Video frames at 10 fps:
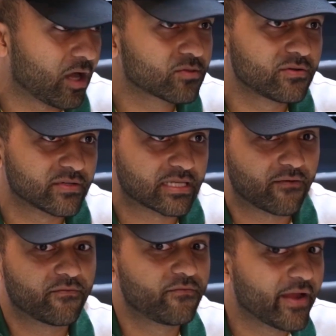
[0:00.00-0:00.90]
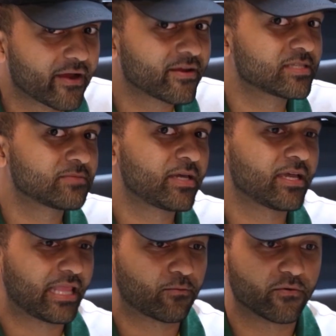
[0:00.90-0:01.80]
All three of us are very
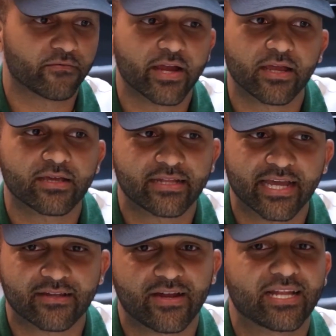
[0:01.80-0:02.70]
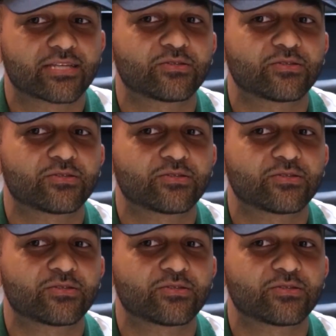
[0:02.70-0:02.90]
intimate and like we're very connected right now.